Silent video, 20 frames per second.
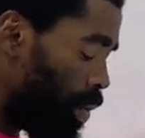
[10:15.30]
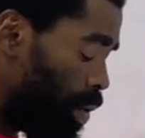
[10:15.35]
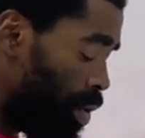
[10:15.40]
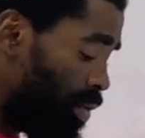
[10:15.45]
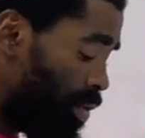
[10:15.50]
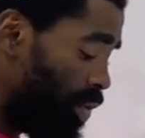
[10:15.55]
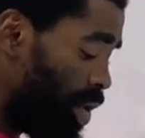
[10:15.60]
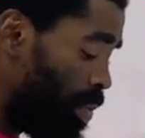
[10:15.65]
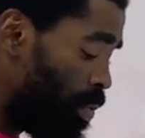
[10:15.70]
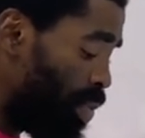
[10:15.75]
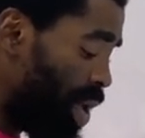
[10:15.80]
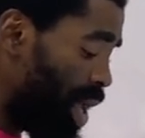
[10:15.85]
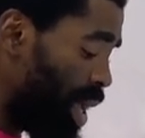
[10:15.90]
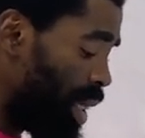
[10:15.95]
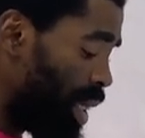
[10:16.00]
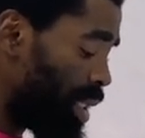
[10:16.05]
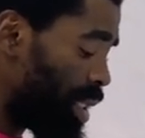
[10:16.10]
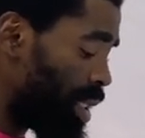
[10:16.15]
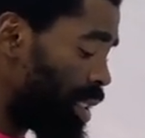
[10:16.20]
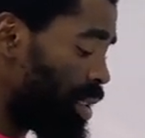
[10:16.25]
Kofi
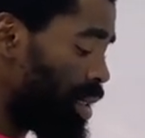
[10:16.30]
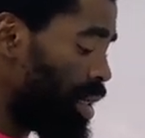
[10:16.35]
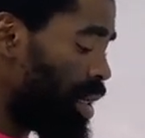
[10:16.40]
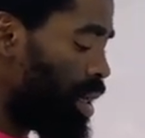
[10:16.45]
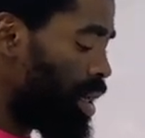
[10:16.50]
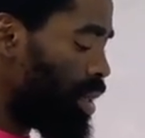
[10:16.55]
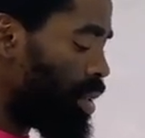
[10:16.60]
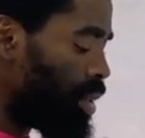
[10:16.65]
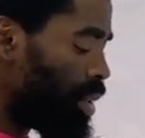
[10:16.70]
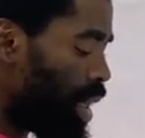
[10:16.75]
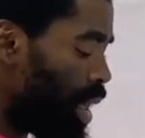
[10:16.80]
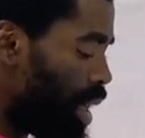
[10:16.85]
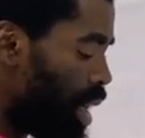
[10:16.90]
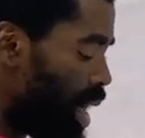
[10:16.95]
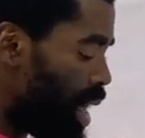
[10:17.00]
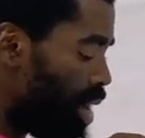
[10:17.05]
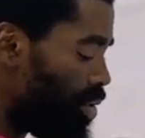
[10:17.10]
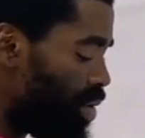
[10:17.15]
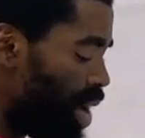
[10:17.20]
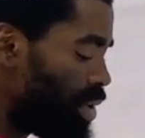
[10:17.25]
pays
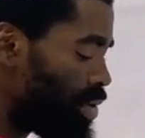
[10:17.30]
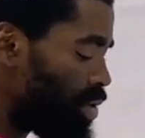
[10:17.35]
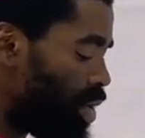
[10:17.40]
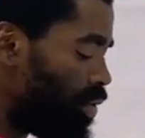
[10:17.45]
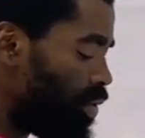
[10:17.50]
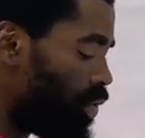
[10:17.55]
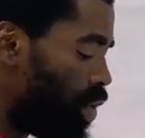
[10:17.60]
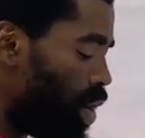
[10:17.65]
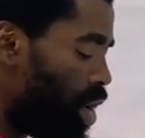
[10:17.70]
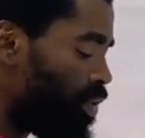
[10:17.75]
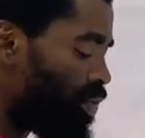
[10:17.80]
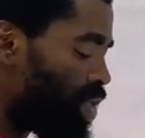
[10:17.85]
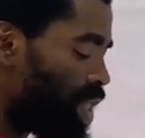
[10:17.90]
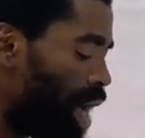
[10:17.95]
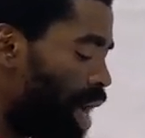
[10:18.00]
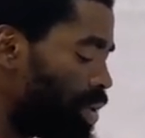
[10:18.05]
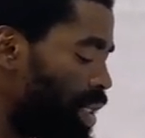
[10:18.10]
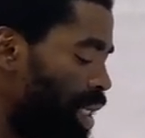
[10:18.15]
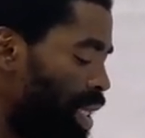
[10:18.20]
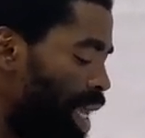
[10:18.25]
a rent of
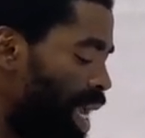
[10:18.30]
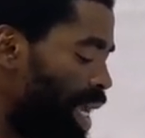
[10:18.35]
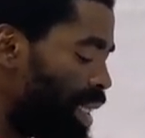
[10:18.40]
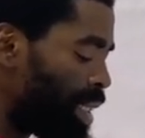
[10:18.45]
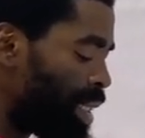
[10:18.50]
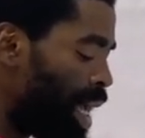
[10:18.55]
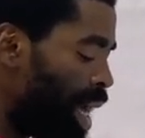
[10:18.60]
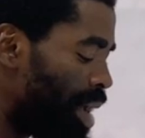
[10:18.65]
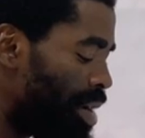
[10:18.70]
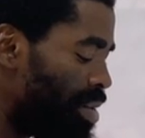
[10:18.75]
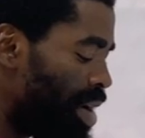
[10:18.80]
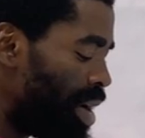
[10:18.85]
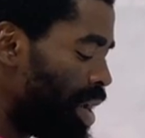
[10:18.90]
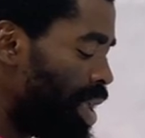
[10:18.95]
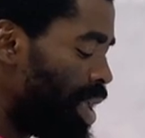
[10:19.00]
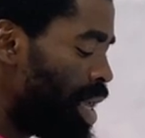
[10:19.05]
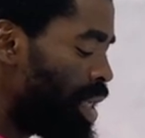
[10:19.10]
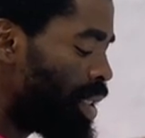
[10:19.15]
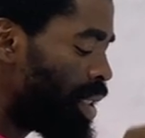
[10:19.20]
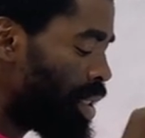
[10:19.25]
1,800
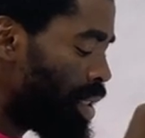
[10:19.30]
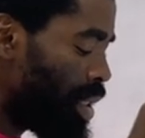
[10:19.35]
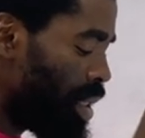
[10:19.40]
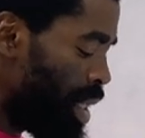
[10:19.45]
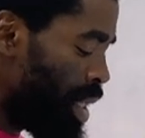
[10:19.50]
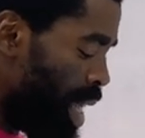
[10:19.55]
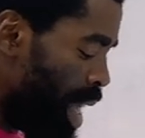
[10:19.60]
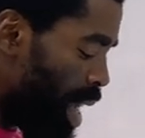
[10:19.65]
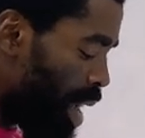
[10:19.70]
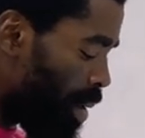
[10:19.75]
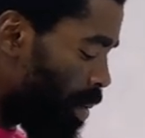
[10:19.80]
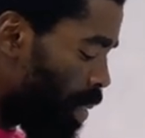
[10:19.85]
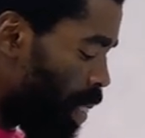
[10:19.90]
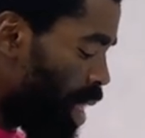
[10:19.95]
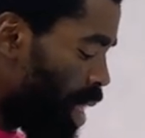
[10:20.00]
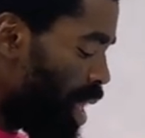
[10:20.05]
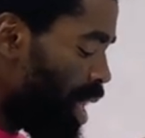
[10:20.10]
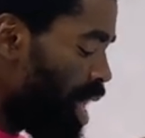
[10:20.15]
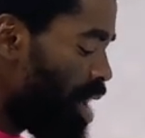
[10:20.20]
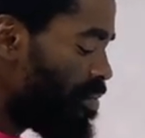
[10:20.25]
each year.
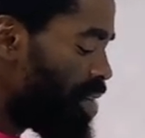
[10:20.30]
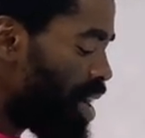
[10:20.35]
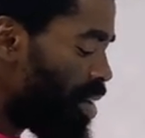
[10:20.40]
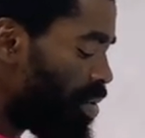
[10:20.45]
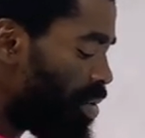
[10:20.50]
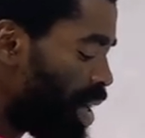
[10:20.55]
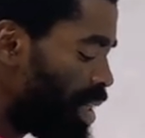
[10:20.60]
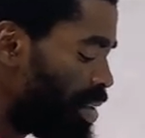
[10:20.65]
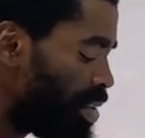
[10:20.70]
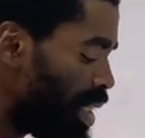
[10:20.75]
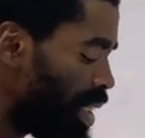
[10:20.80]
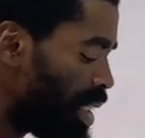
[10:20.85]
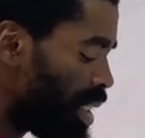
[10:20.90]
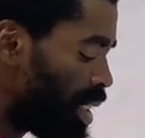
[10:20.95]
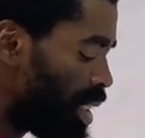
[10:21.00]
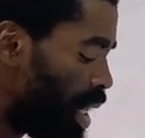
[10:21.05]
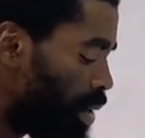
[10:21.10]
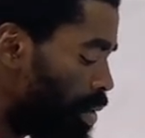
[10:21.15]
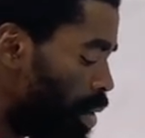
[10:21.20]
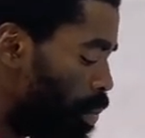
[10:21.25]
If the rent
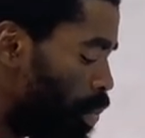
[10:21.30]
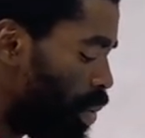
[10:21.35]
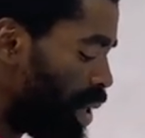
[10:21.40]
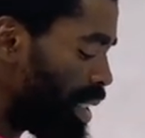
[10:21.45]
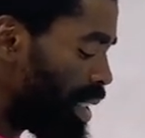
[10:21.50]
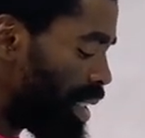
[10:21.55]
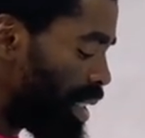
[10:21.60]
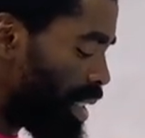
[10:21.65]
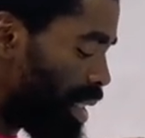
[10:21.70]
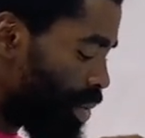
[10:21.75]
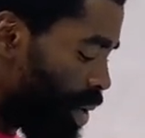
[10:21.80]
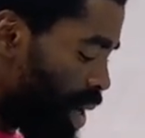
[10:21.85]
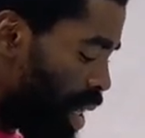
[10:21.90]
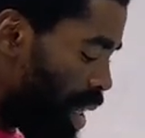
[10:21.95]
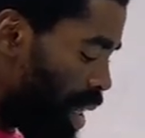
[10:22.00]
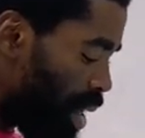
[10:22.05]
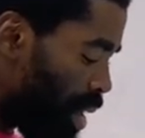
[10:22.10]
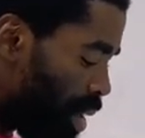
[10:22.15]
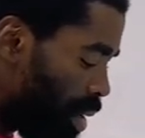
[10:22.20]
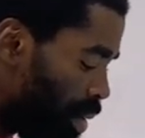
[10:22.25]
is
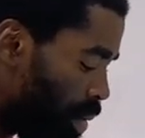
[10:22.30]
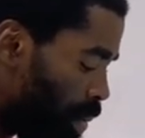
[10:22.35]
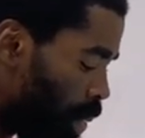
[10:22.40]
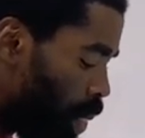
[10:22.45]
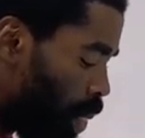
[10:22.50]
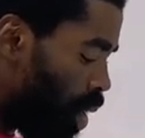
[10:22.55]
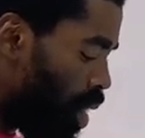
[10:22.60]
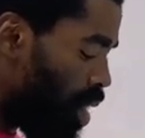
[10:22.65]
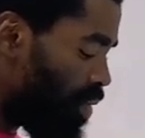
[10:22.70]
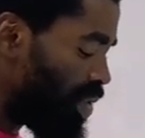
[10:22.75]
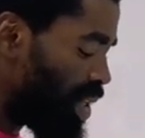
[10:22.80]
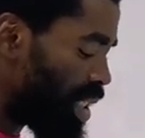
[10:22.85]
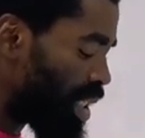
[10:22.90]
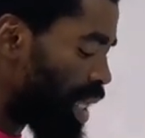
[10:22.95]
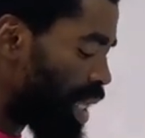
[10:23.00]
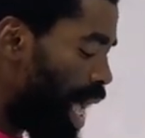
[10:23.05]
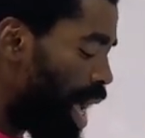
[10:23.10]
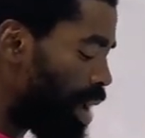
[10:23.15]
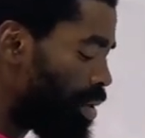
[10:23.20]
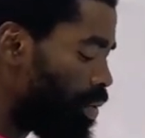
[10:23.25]
0.3 of
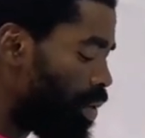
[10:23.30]
his